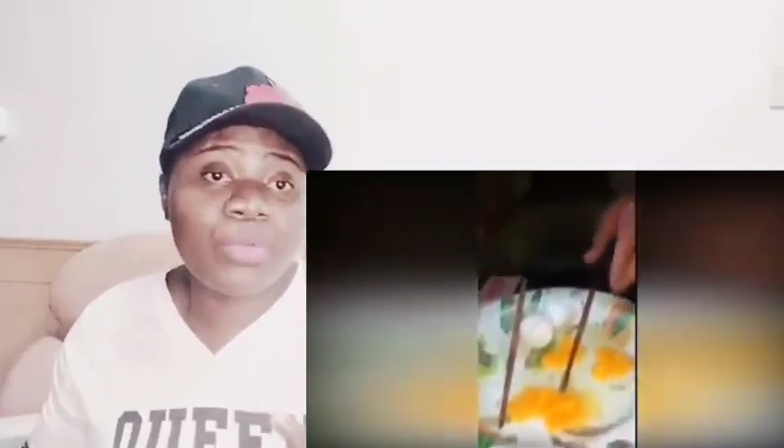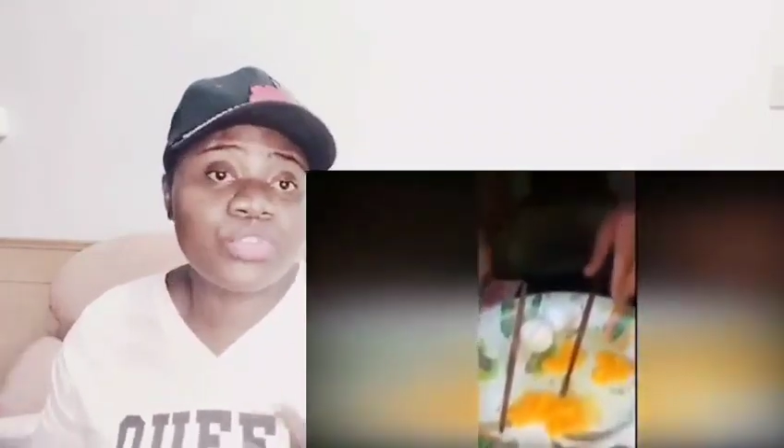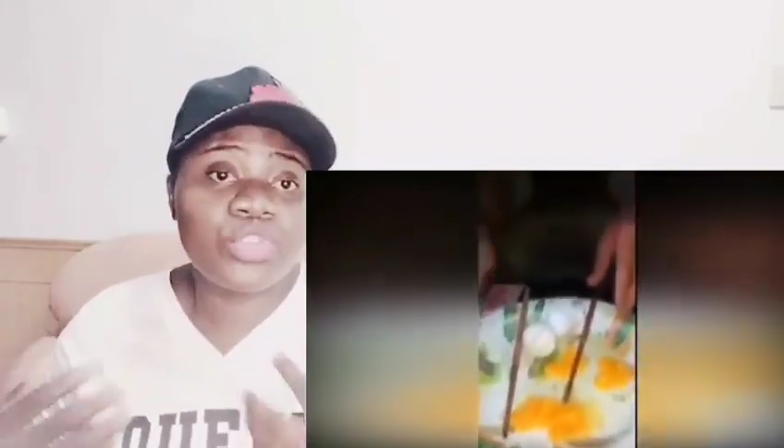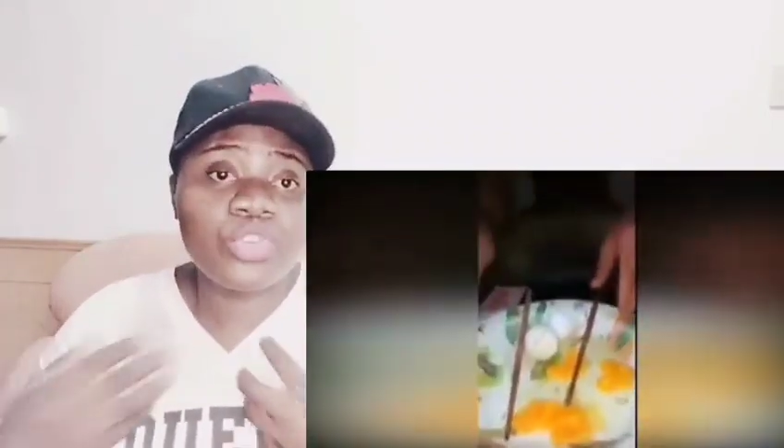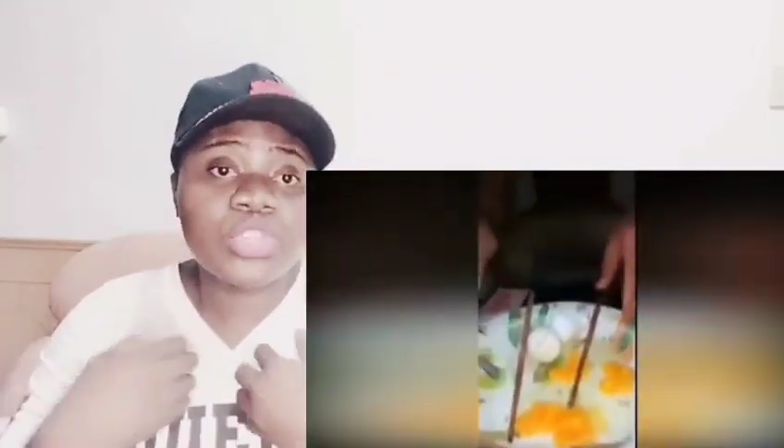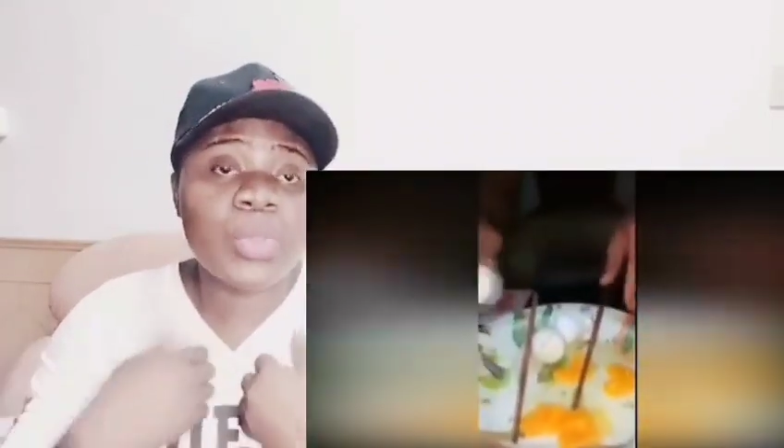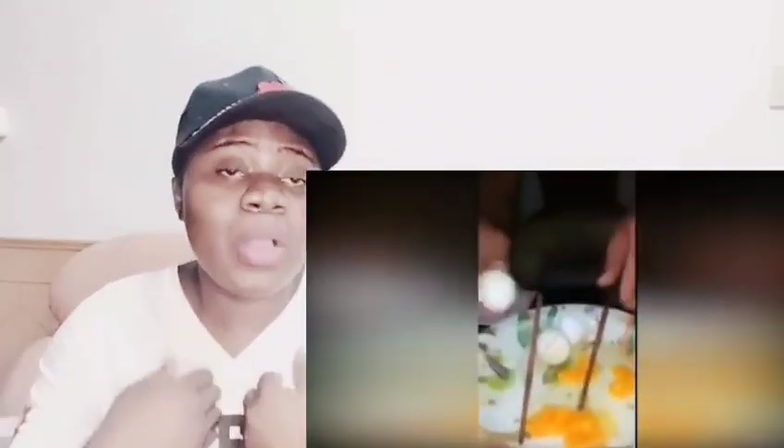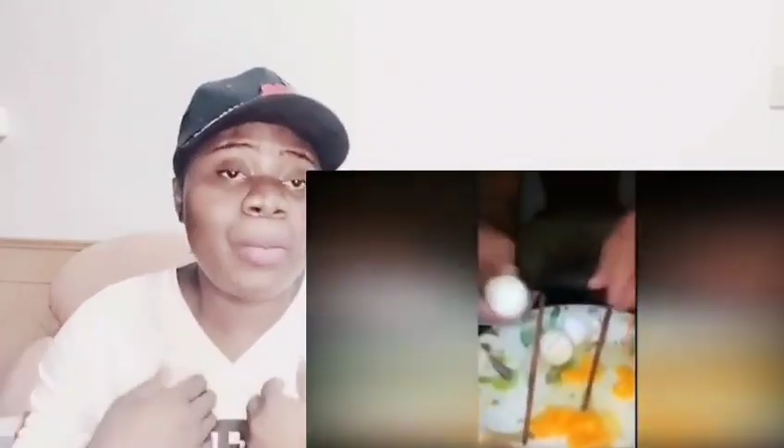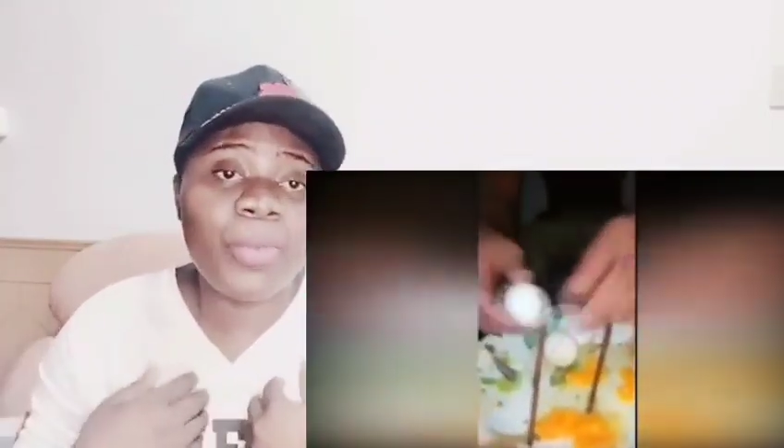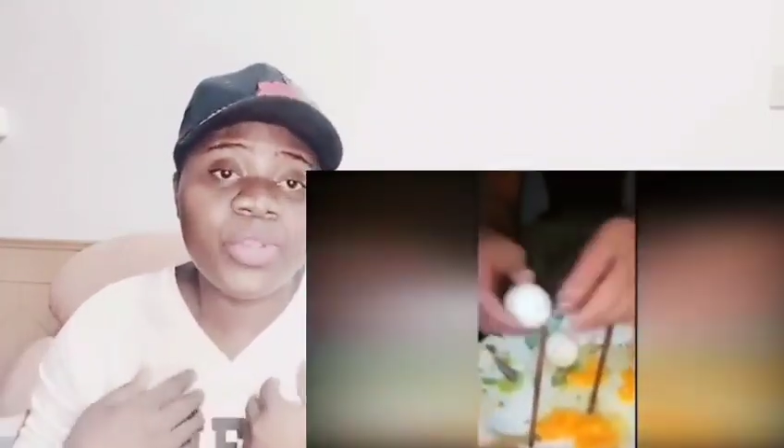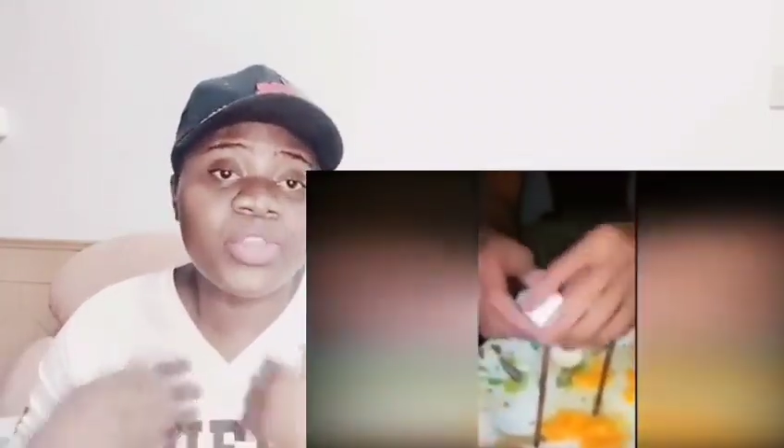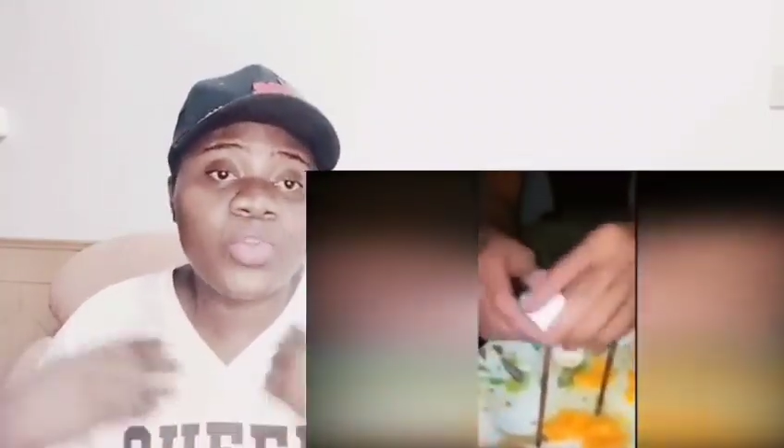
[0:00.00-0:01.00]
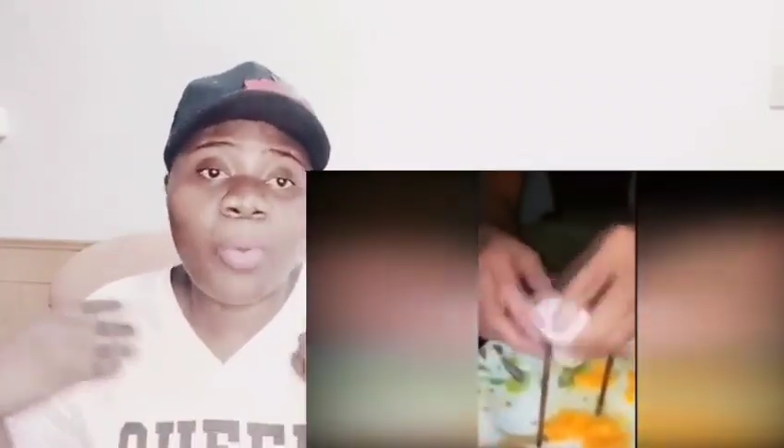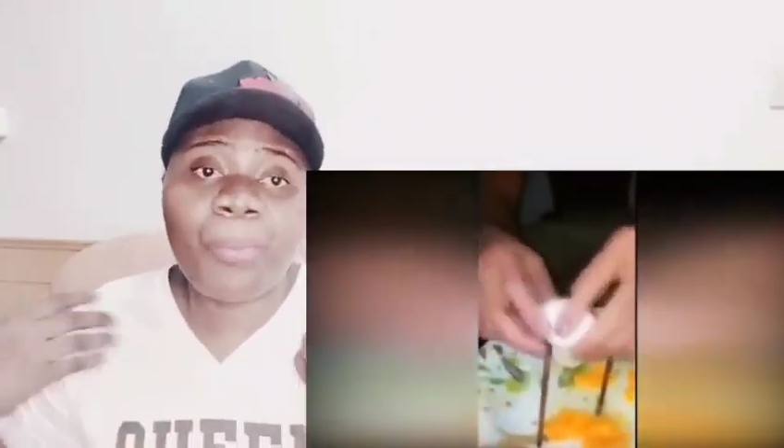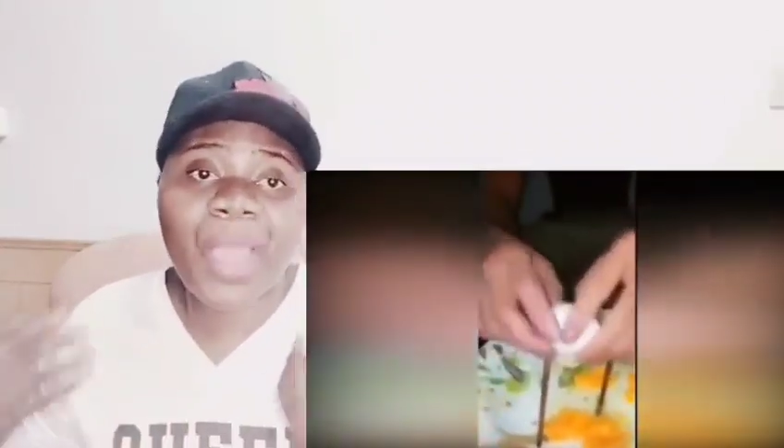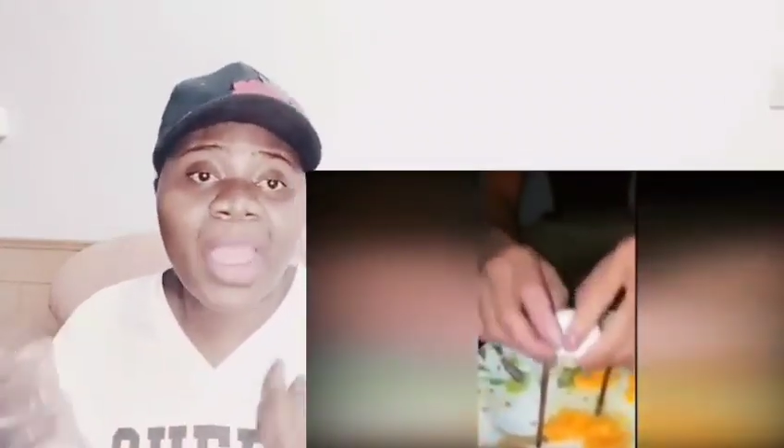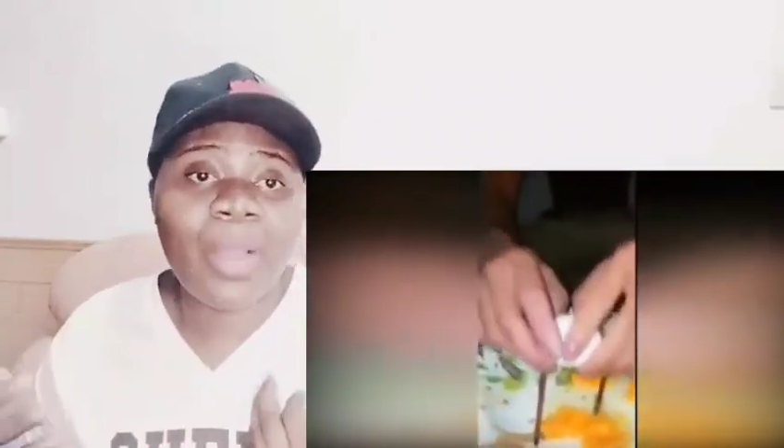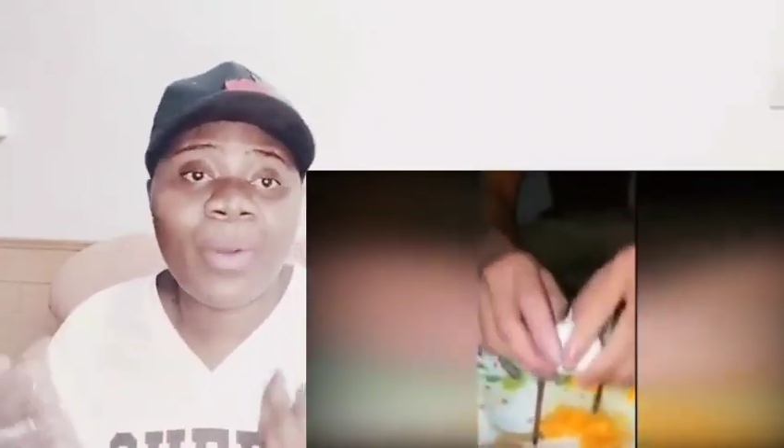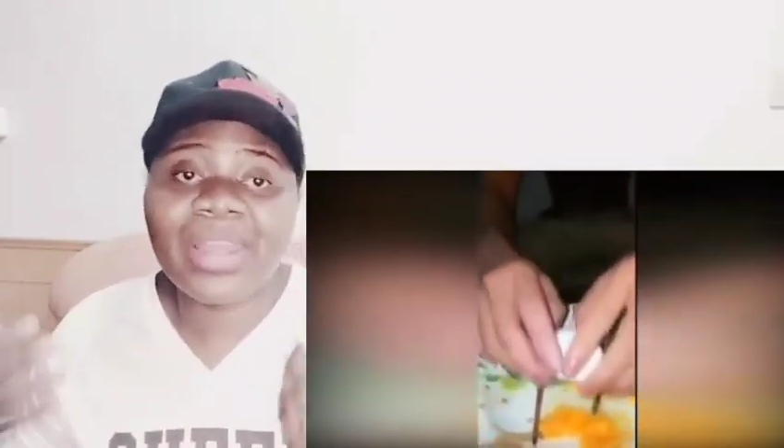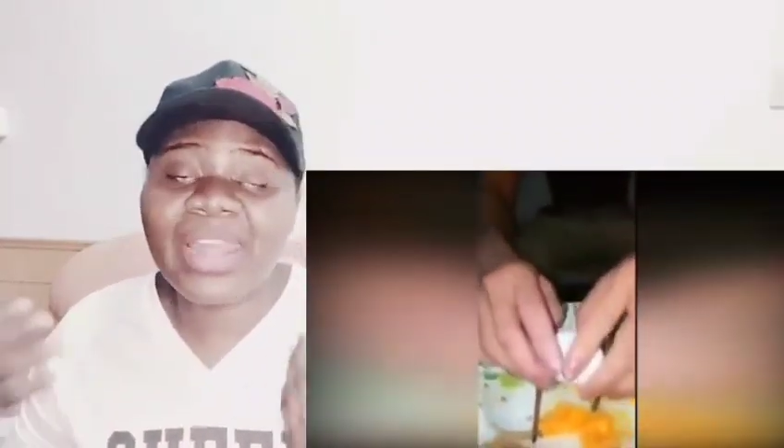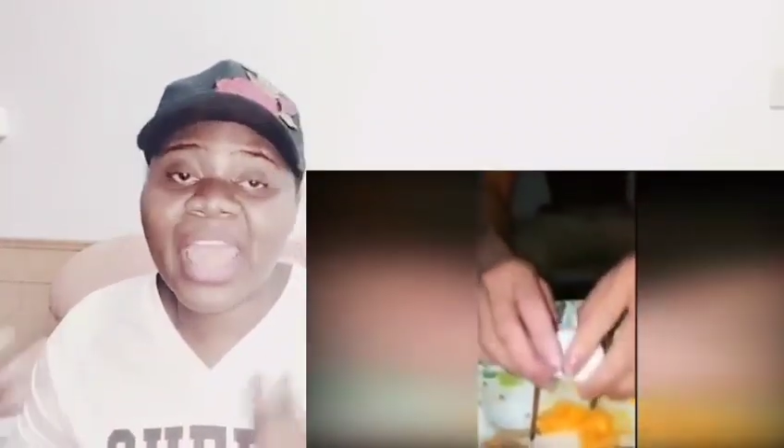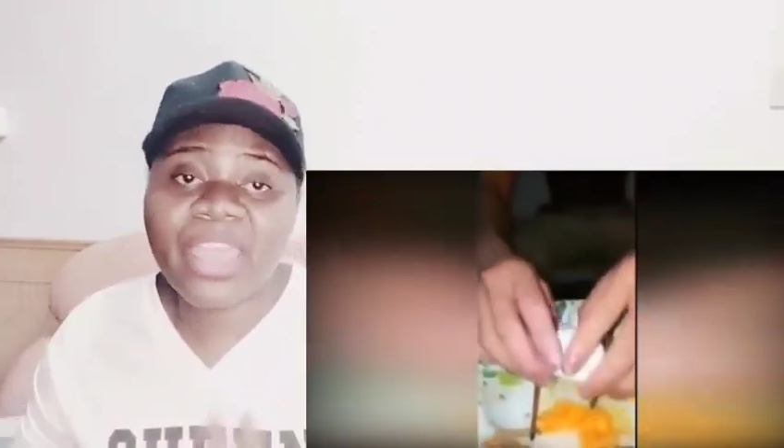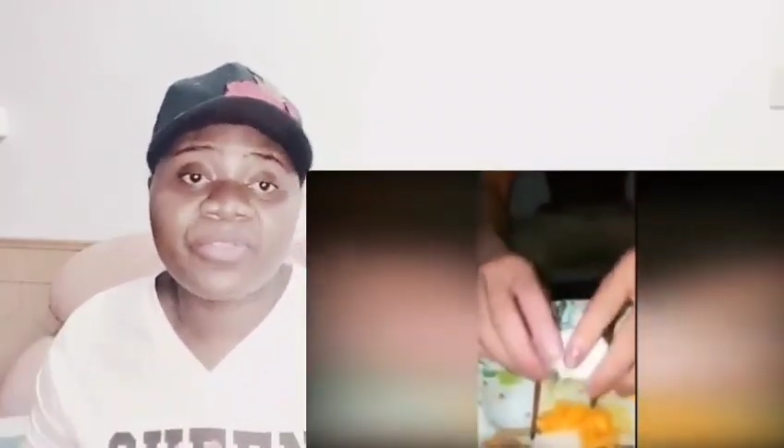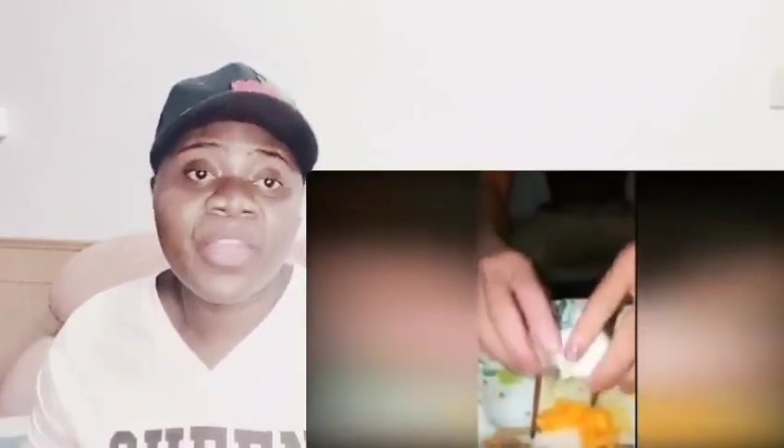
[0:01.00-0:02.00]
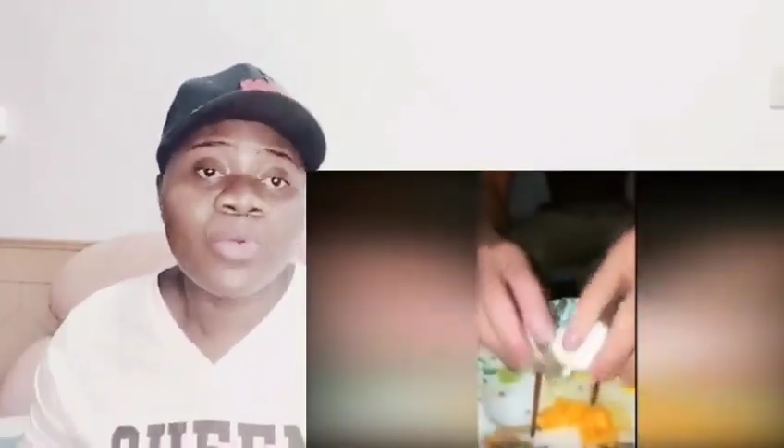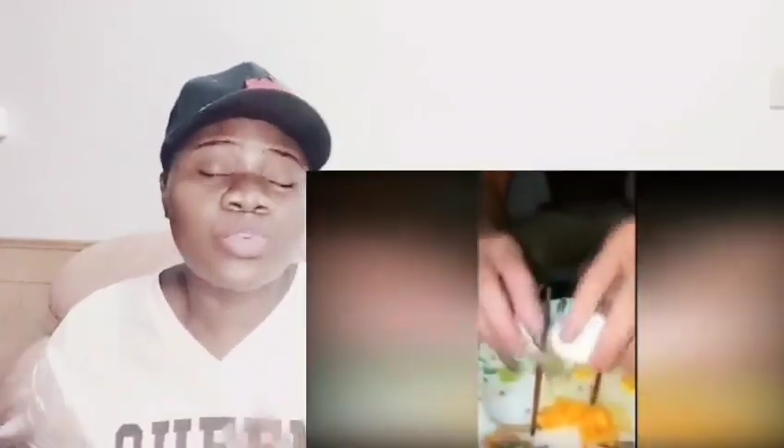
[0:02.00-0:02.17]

Would you use our money, go buy our life?